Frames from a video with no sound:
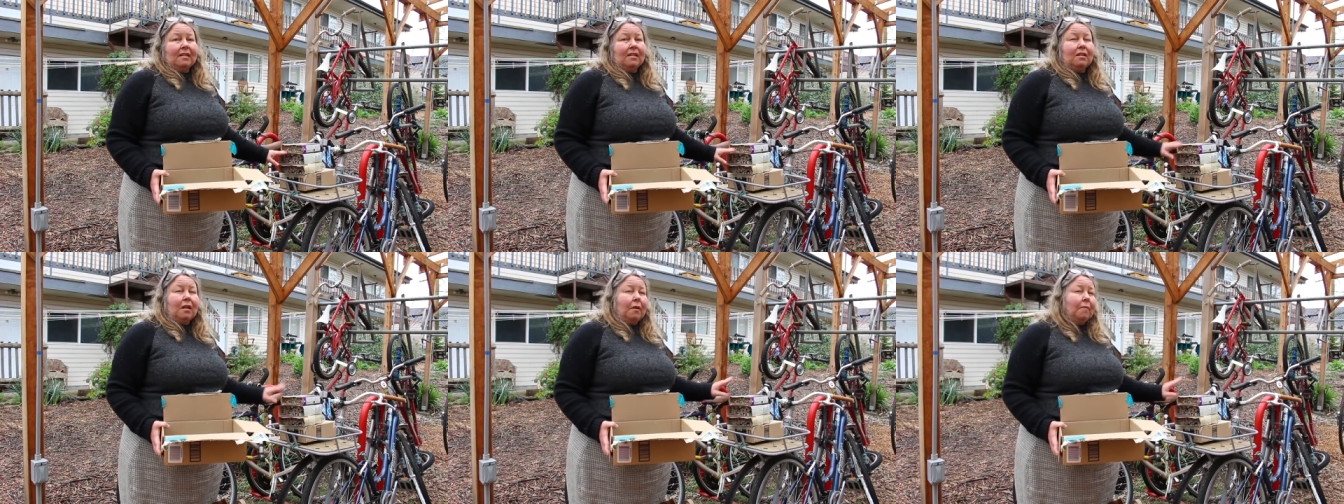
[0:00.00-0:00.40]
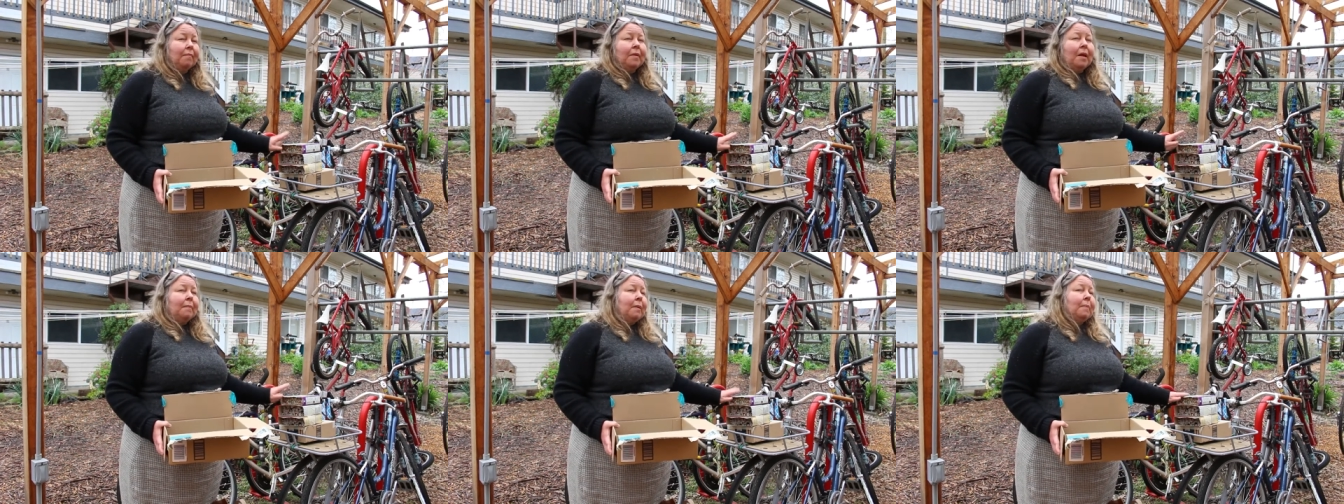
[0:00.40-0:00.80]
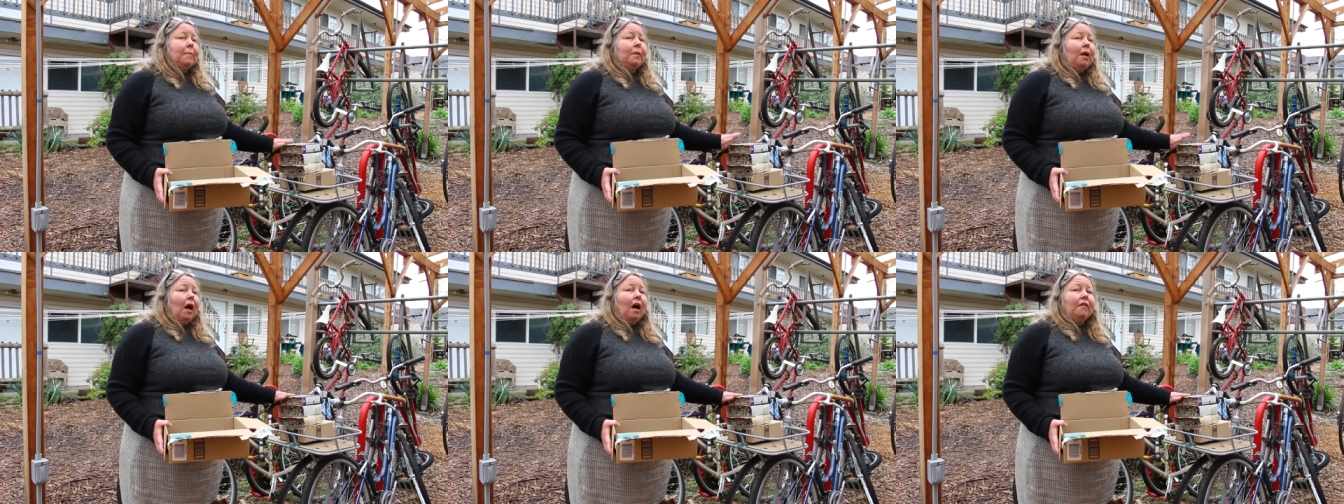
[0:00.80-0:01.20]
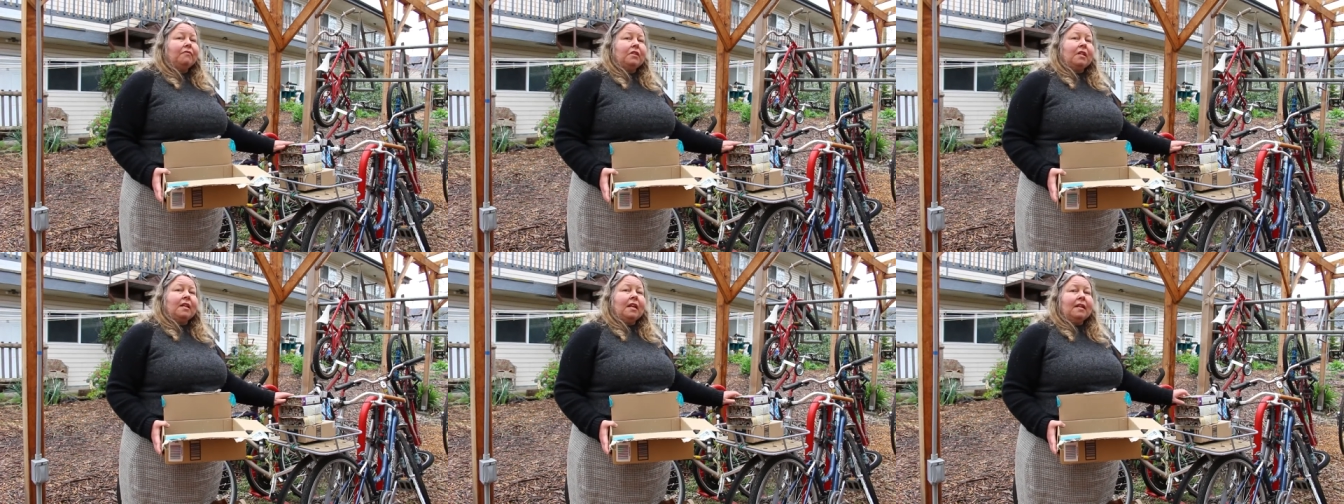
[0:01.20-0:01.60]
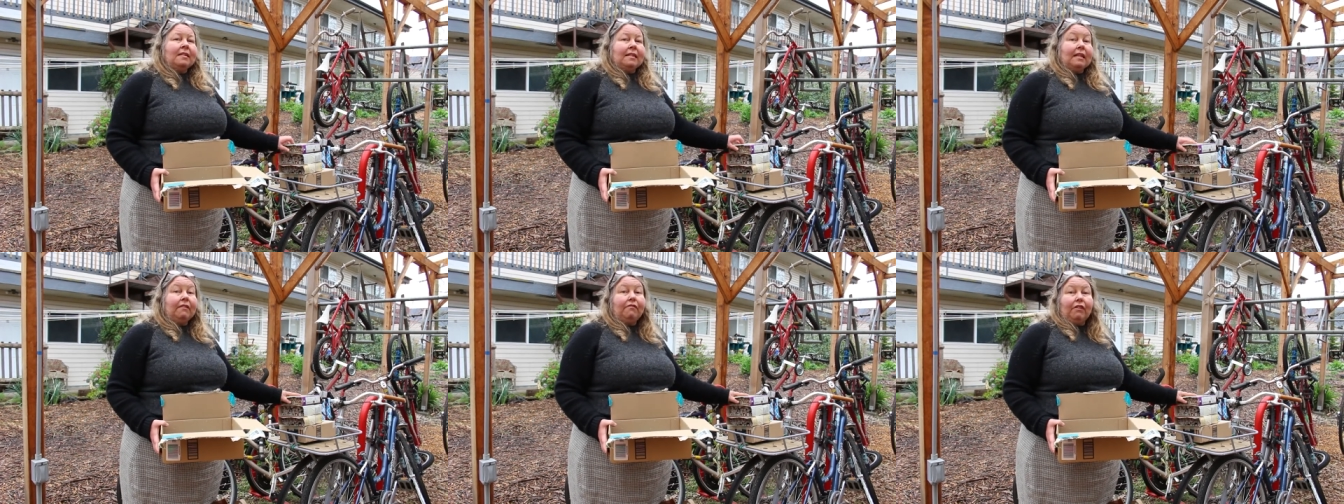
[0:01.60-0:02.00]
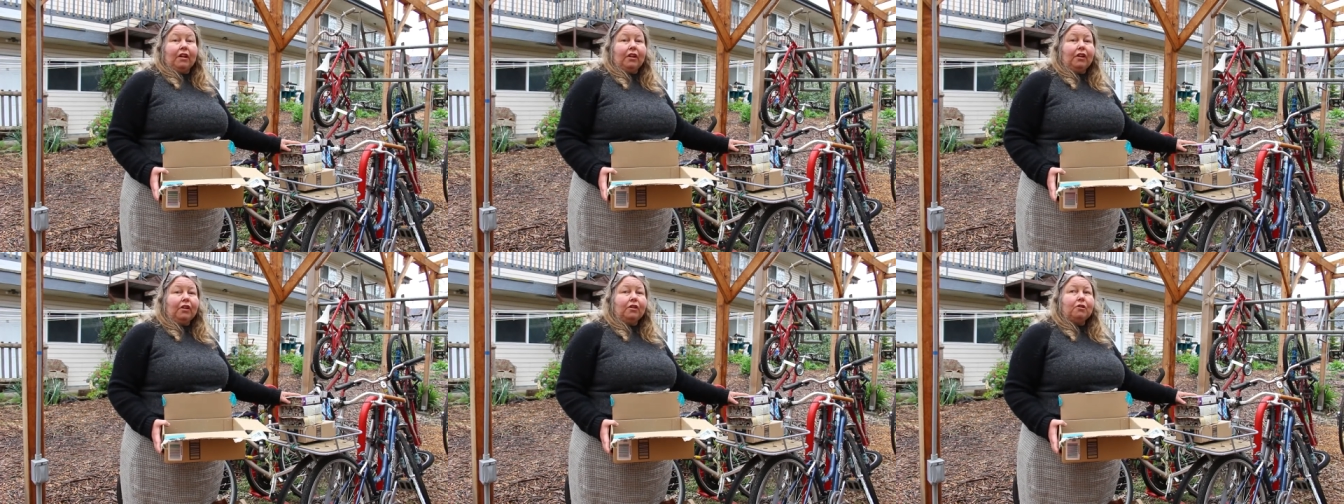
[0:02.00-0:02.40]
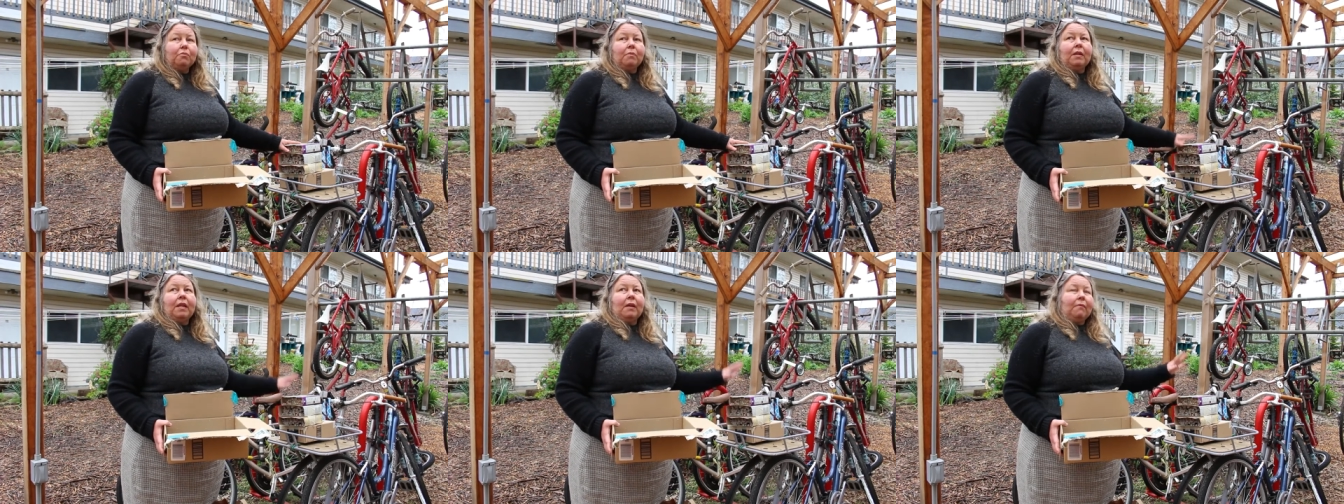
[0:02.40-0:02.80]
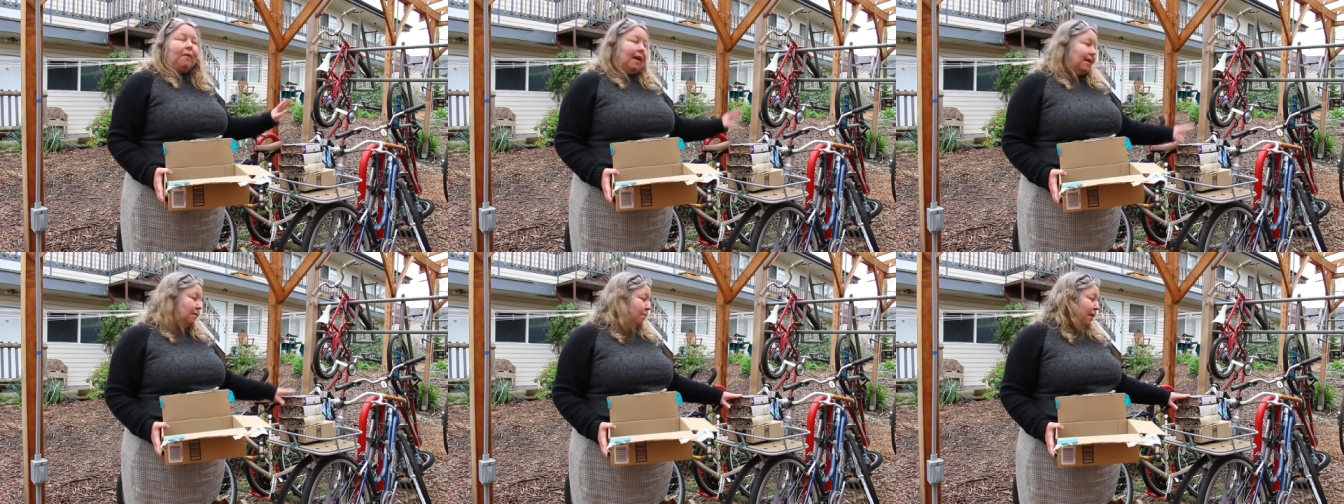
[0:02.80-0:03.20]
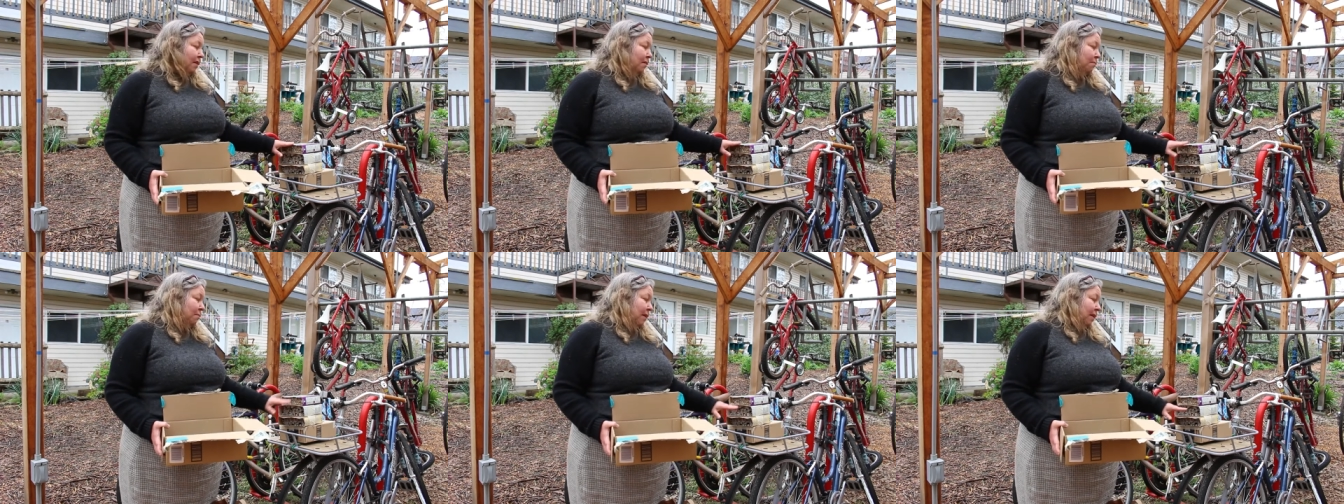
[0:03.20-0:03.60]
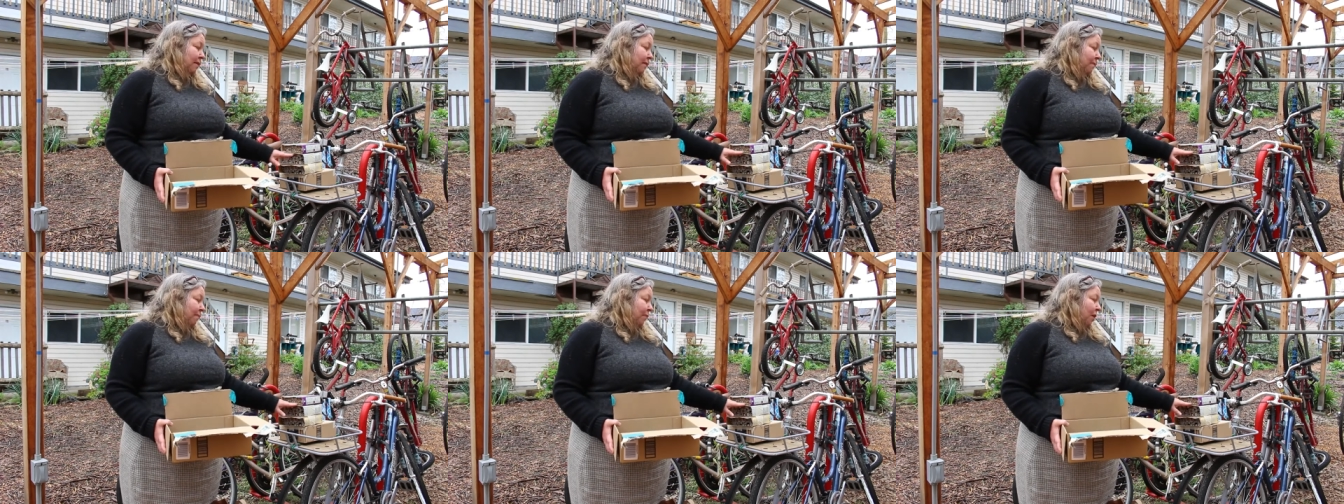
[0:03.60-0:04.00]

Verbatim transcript: And so people often see failures when they raise mason bees